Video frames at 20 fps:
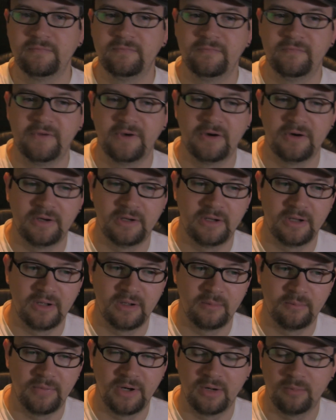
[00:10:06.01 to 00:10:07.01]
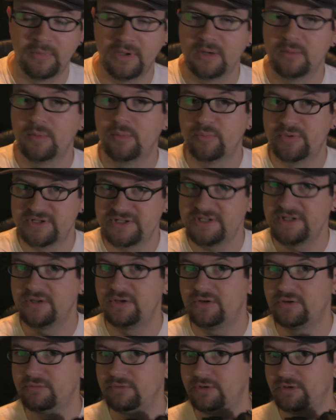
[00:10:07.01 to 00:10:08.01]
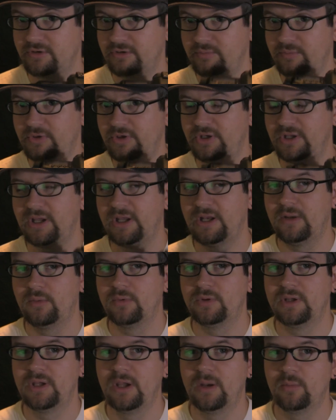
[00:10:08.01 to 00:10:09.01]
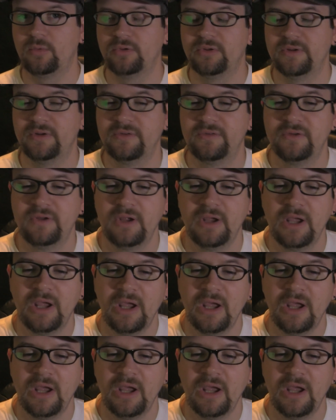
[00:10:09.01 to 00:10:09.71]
very bare minimum, but still you're communicating with the camera this.